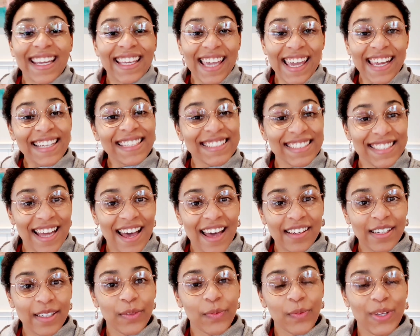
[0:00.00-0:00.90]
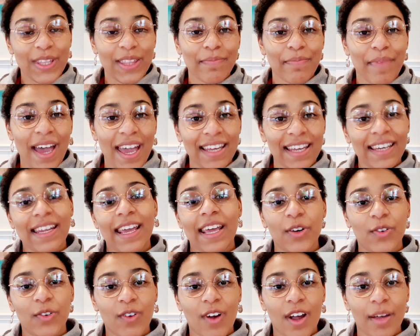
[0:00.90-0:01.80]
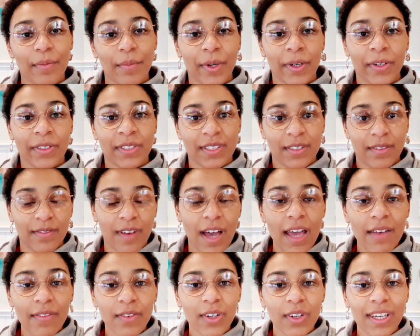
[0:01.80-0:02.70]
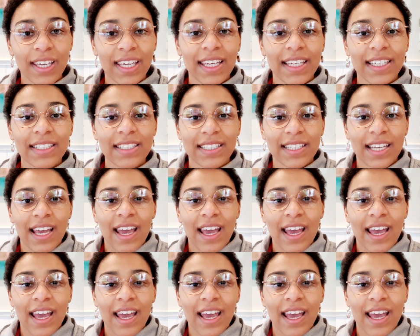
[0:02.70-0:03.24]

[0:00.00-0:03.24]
Getting started with my Nanowrimo survival kit.